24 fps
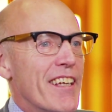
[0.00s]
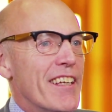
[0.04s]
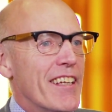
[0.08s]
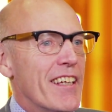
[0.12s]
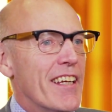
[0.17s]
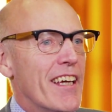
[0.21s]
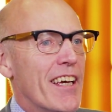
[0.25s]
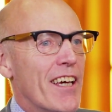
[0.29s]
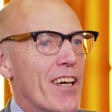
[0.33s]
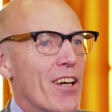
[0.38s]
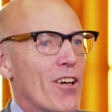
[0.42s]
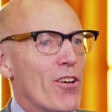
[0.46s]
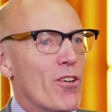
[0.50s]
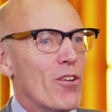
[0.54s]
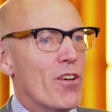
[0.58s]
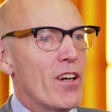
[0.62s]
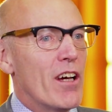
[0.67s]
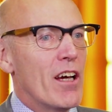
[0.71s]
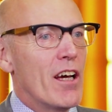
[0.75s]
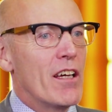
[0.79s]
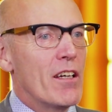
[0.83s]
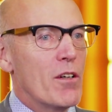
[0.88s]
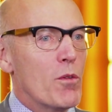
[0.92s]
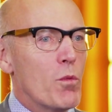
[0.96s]
Now,
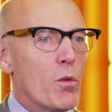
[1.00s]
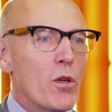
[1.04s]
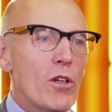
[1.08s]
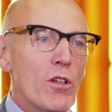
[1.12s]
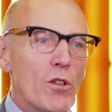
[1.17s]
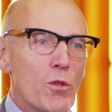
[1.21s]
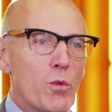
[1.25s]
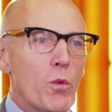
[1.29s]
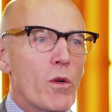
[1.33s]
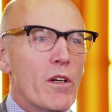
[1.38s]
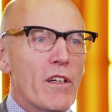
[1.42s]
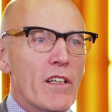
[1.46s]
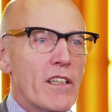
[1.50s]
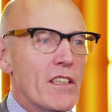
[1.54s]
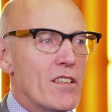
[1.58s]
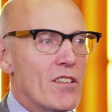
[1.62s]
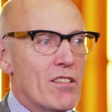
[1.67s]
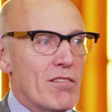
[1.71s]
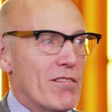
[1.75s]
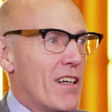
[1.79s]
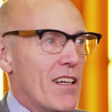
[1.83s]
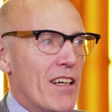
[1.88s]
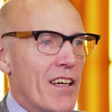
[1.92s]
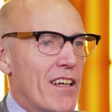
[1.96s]
worldwide,
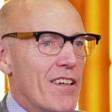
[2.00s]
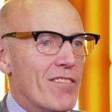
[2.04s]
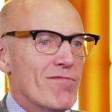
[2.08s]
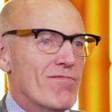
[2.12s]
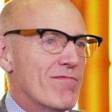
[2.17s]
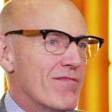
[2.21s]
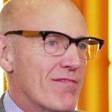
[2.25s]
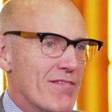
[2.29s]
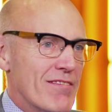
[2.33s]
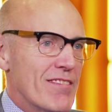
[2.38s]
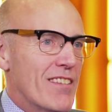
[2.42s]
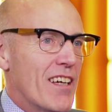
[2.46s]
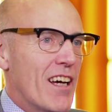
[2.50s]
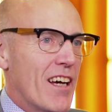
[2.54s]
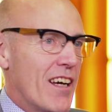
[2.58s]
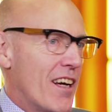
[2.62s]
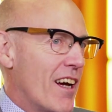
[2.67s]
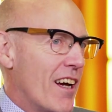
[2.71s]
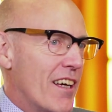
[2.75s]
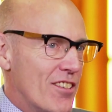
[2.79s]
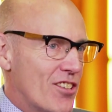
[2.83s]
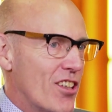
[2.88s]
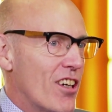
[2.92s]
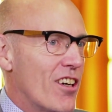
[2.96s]

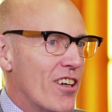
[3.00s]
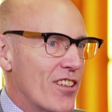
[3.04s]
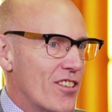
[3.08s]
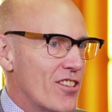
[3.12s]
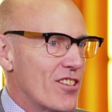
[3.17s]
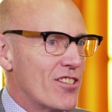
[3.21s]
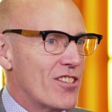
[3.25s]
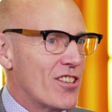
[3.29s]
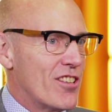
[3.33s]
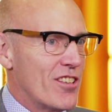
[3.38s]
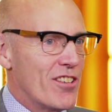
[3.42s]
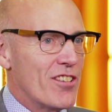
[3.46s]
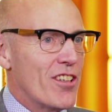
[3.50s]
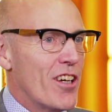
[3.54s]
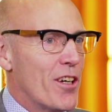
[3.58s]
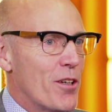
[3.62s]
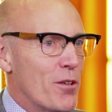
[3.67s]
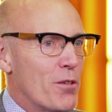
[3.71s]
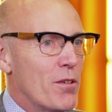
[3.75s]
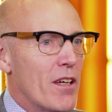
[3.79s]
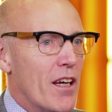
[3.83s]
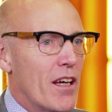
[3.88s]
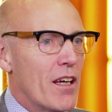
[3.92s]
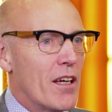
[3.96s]
it's harder to
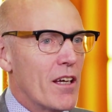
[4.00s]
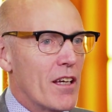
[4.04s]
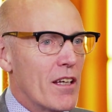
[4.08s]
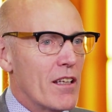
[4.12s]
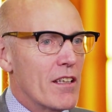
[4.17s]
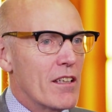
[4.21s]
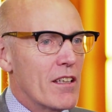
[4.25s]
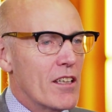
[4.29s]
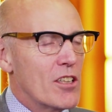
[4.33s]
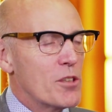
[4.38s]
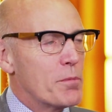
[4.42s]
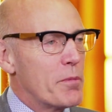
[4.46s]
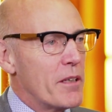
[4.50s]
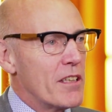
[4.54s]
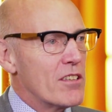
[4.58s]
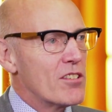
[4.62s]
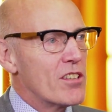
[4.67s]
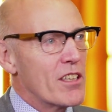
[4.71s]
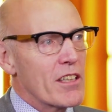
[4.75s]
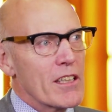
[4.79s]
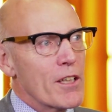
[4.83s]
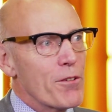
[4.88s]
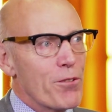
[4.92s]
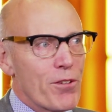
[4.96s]
know. There's been
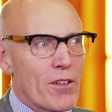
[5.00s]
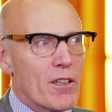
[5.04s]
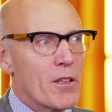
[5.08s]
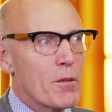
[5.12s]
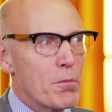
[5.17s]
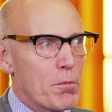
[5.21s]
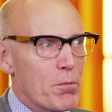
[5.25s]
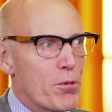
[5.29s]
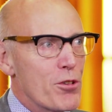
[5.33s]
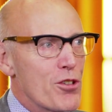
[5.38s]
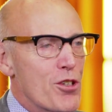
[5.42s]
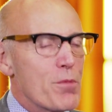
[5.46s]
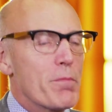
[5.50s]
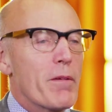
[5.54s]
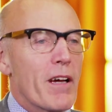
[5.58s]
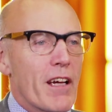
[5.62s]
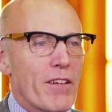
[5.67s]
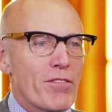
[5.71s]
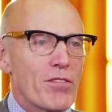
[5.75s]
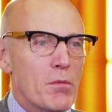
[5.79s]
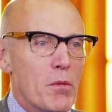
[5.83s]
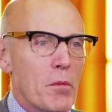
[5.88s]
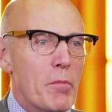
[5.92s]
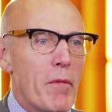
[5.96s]
significant
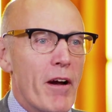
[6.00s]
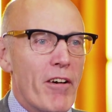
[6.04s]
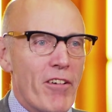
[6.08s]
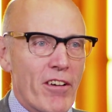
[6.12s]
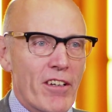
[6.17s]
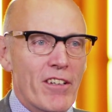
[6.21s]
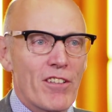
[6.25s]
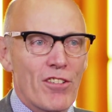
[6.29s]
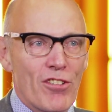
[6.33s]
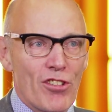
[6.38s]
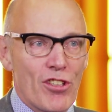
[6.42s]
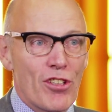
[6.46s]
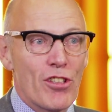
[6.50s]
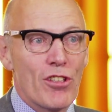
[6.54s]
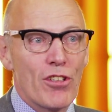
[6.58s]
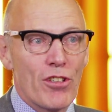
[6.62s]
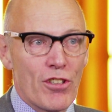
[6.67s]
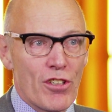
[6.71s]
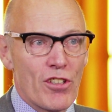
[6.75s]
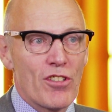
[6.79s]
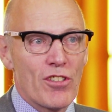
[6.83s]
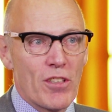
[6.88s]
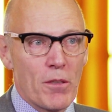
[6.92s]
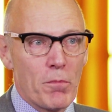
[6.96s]
pushback from American
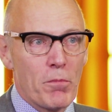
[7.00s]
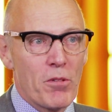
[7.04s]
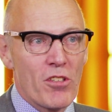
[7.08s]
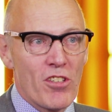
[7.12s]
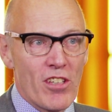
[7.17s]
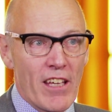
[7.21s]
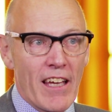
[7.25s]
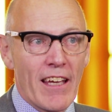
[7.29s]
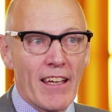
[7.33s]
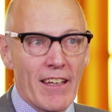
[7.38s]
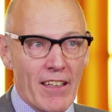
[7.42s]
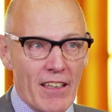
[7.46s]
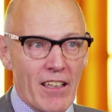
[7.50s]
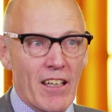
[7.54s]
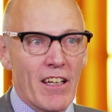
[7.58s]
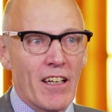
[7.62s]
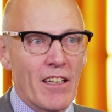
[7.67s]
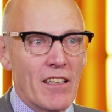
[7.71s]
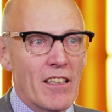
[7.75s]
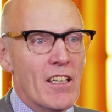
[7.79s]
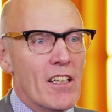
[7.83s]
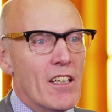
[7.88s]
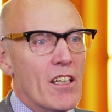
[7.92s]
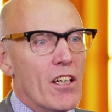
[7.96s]
surgeons in particular
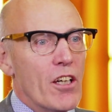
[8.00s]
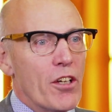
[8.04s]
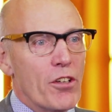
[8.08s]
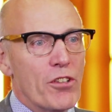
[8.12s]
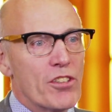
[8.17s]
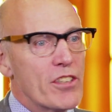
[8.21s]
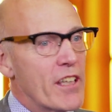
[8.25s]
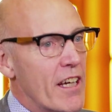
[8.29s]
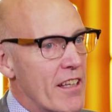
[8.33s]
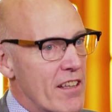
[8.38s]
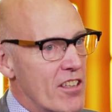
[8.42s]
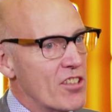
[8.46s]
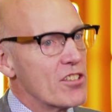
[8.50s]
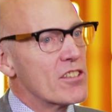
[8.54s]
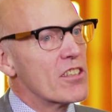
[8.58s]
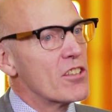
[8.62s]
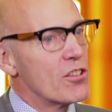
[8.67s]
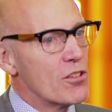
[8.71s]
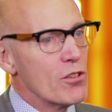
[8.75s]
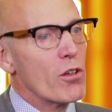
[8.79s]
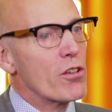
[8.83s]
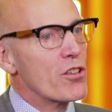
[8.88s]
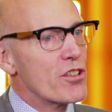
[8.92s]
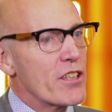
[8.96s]
who say this
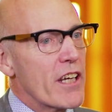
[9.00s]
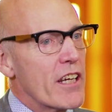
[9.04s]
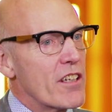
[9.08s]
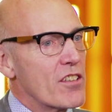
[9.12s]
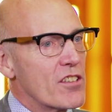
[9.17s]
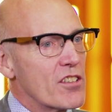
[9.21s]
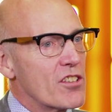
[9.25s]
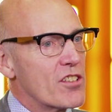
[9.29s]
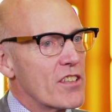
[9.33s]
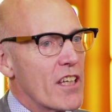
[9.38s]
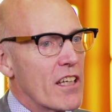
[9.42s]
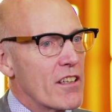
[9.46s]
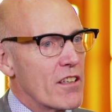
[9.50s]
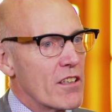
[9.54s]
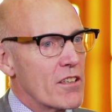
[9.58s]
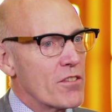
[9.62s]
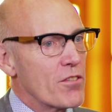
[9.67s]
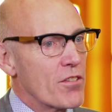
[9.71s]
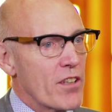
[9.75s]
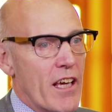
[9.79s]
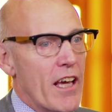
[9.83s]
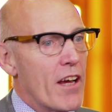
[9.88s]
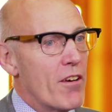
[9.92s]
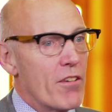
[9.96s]
does not change the standard
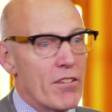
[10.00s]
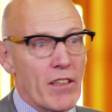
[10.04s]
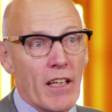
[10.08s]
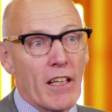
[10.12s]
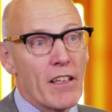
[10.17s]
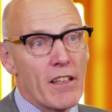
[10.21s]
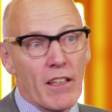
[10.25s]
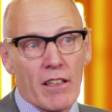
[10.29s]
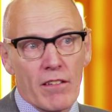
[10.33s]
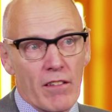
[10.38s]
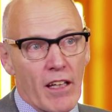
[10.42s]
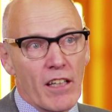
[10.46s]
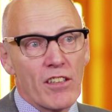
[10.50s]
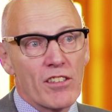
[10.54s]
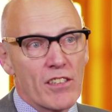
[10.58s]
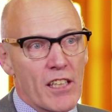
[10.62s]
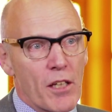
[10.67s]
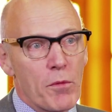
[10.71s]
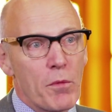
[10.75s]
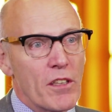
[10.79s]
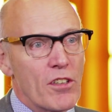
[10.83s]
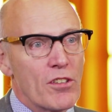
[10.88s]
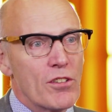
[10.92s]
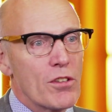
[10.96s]
of care, and they
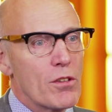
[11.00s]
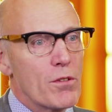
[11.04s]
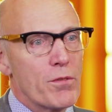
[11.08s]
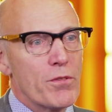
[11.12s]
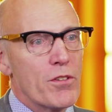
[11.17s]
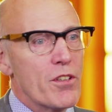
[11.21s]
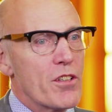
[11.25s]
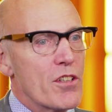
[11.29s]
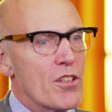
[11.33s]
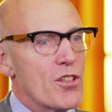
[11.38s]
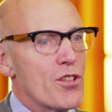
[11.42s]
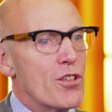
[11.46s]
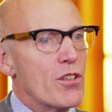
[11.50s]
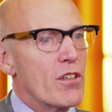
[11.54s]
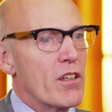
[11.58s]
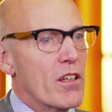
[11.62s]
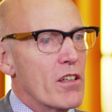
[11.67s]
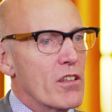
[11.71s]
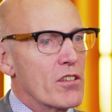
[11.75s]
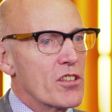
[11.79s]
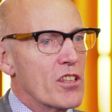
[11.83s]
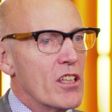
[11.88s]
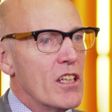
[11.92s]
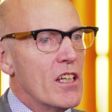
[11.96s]
say we need to do further
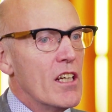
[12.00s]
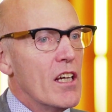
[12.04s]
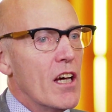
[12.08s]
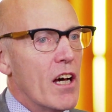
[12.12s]
trials.